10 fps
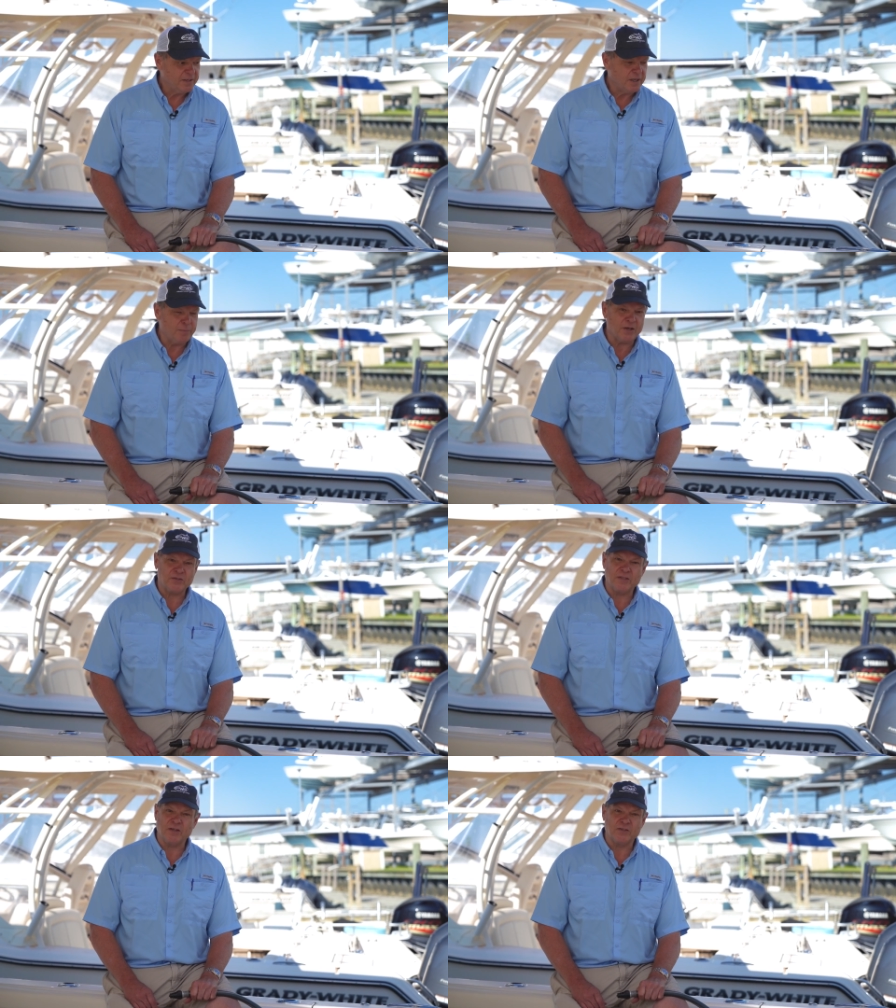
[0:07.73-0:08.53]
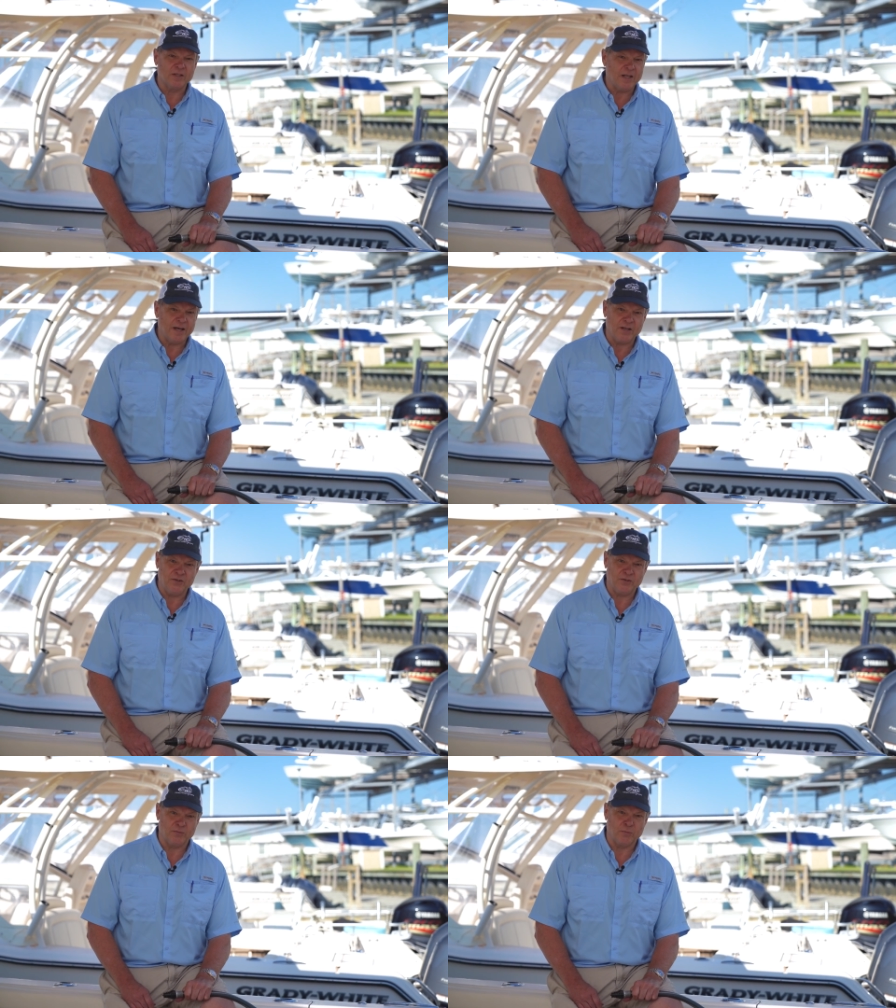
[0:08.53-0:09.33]
It makes things a lot
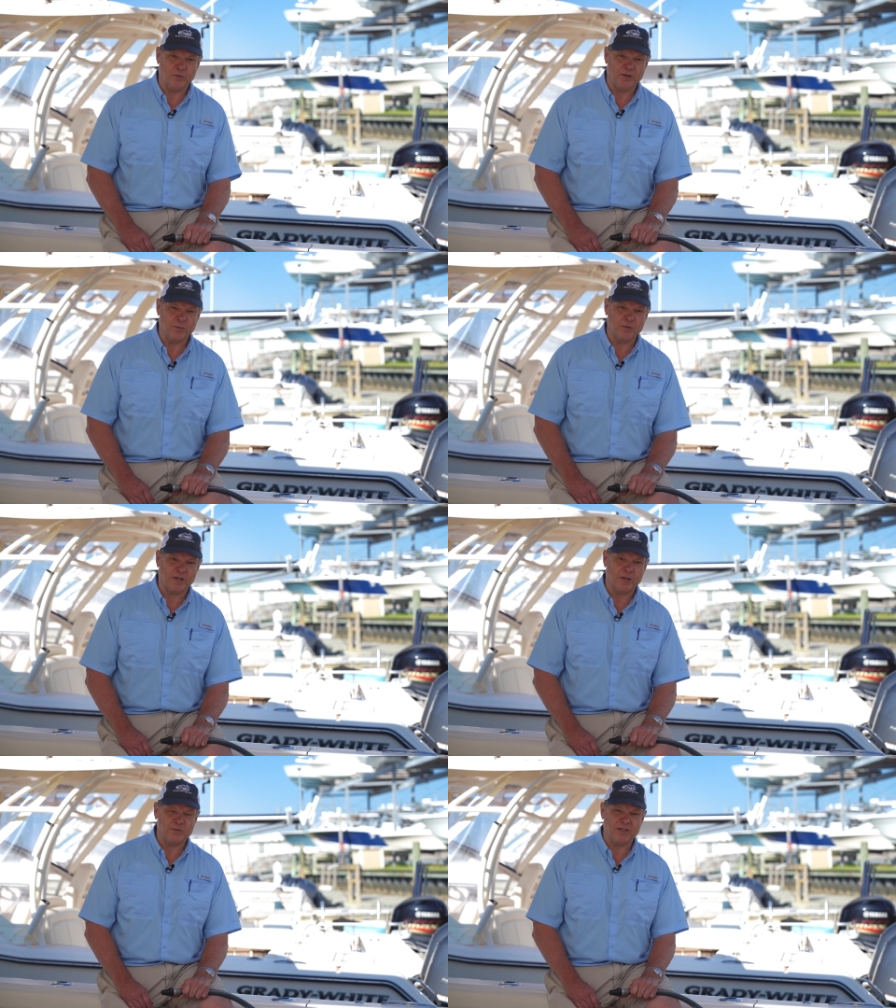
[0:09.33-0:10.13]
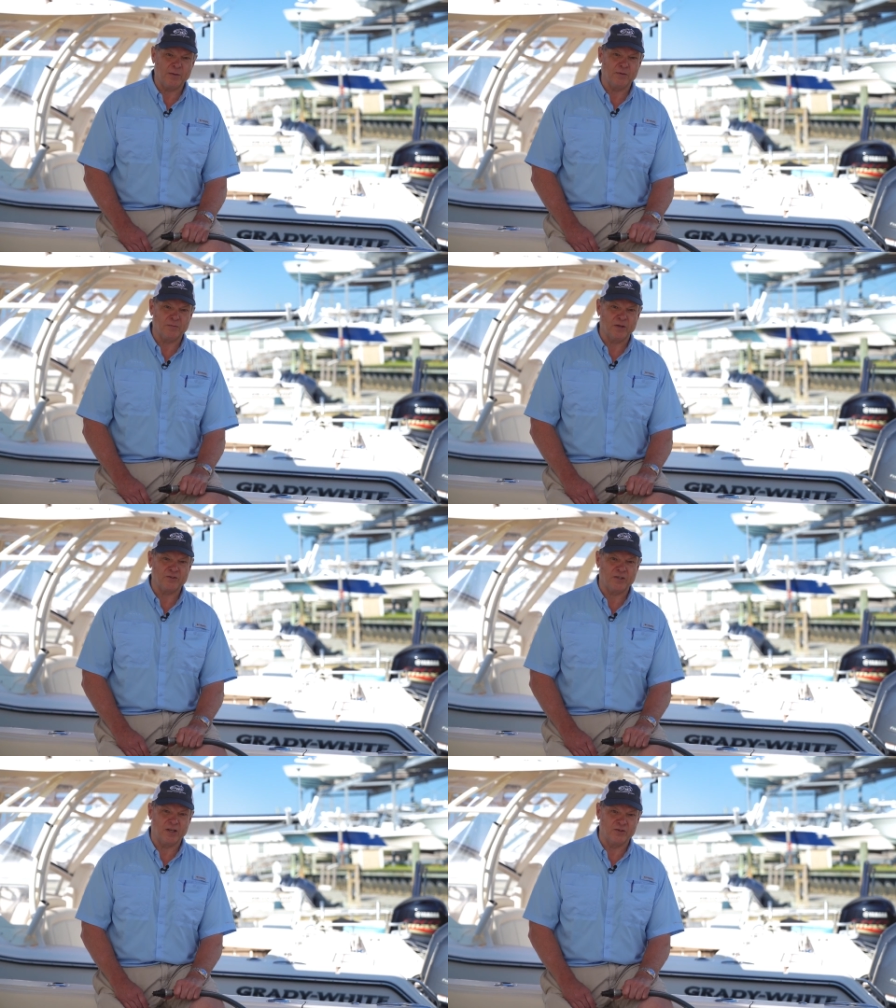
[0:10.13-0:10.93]
easier for you when it comes time to
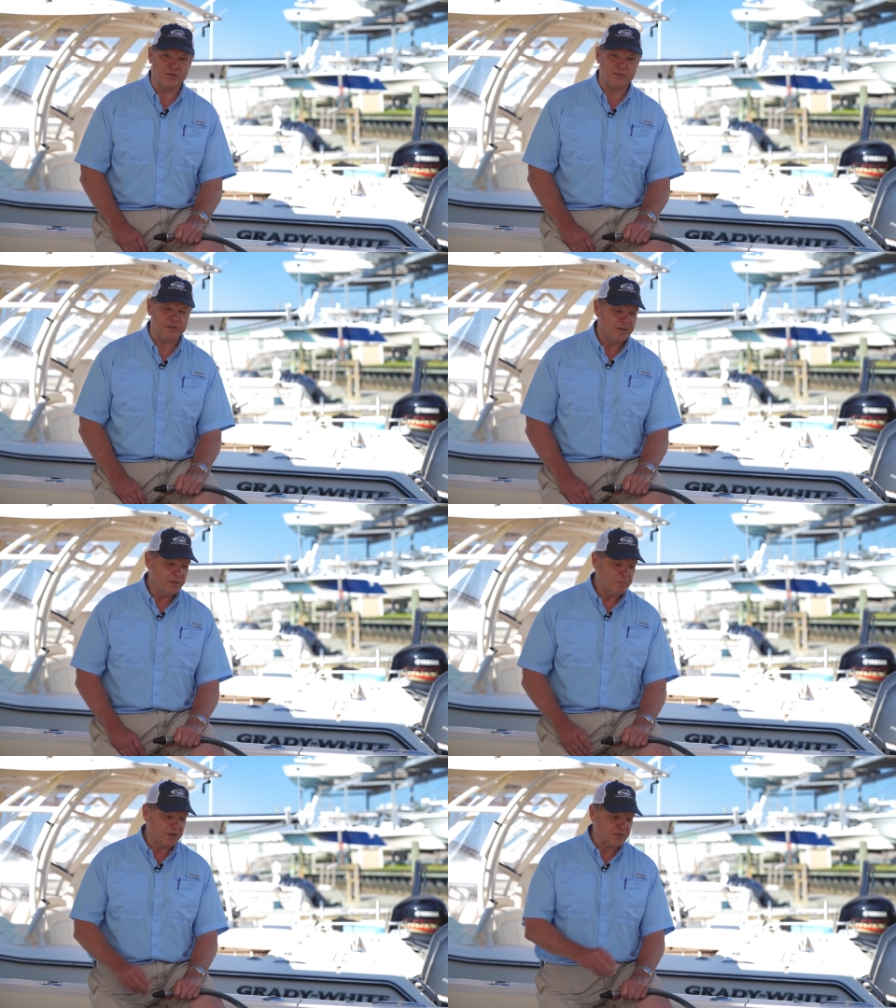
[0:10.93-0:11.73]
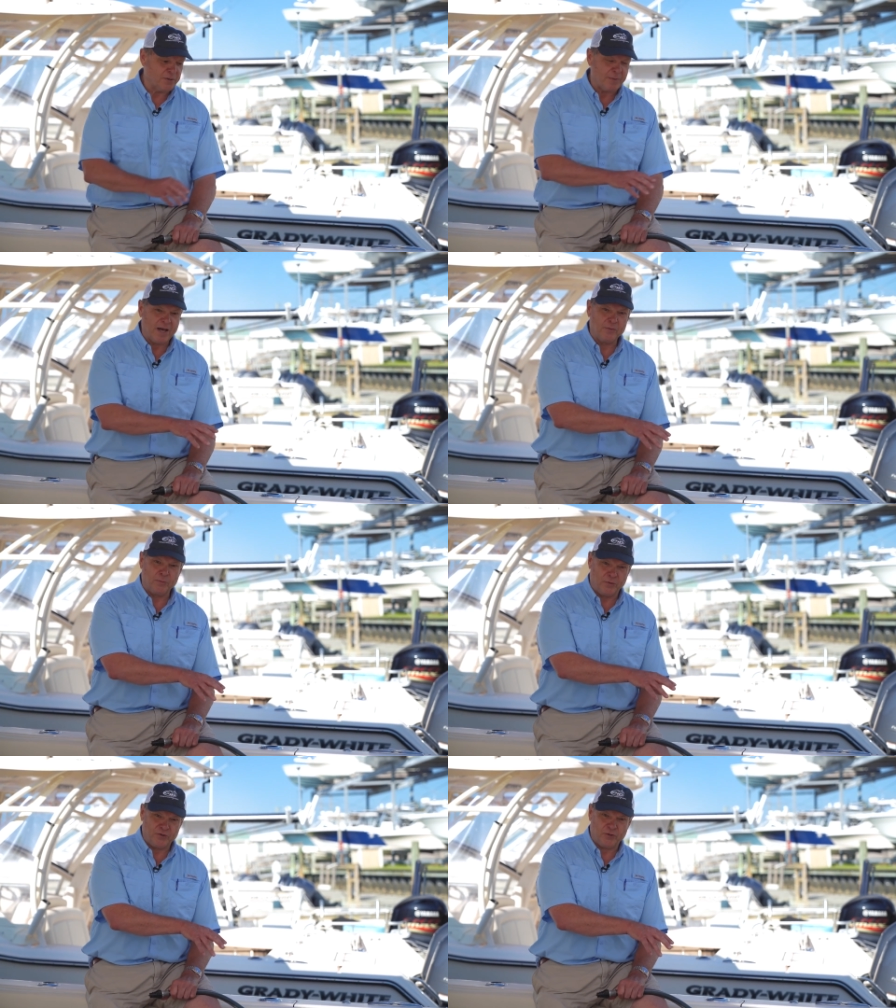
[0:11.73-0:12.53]
flush the engines because the
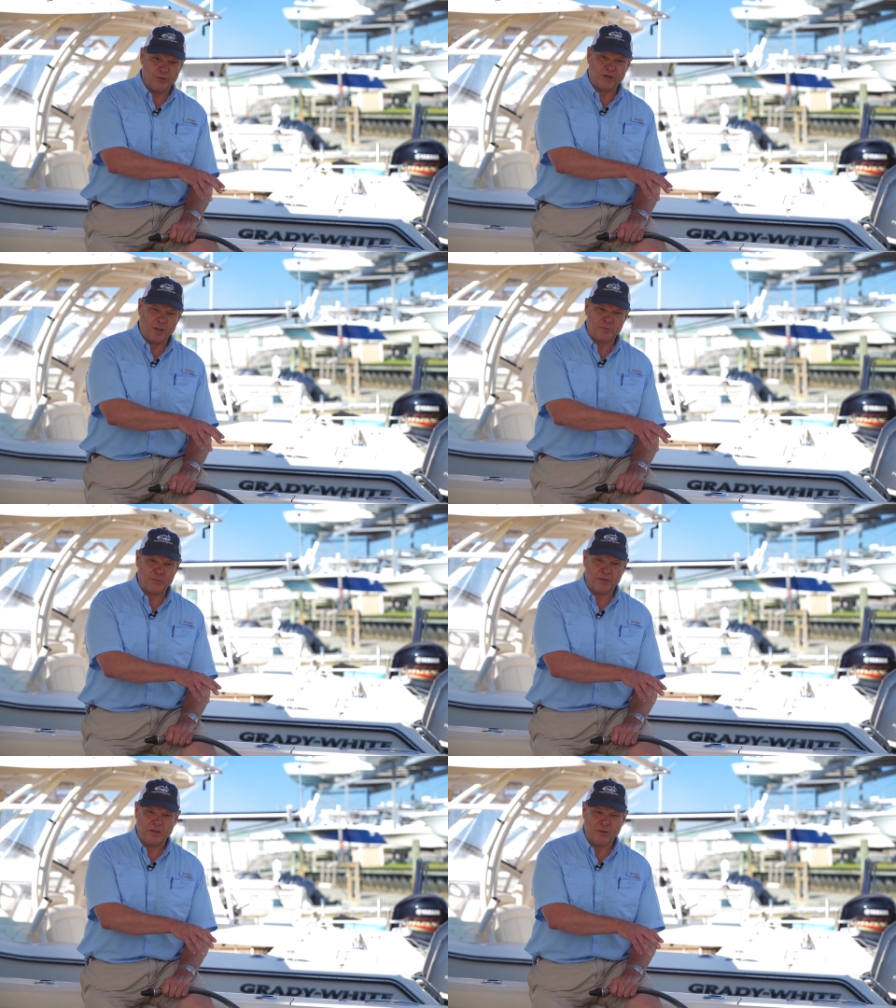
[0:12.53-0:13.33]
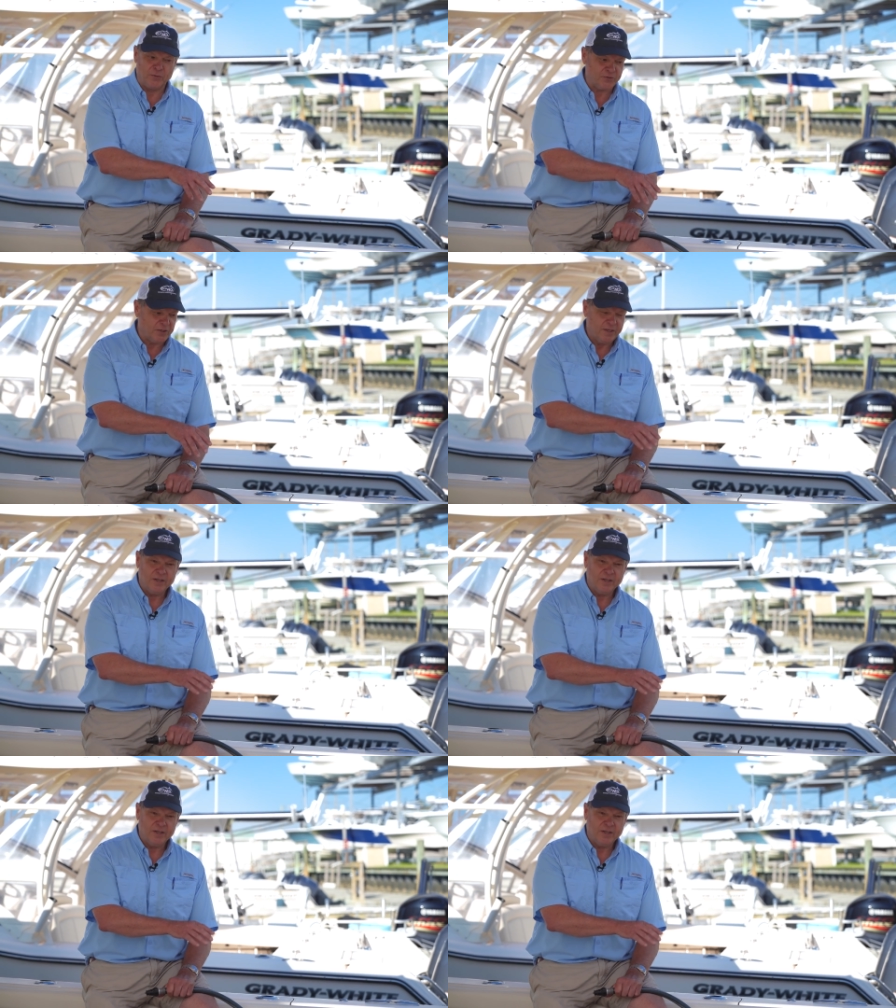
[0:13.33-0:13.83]
manifold that you hook up to with a hose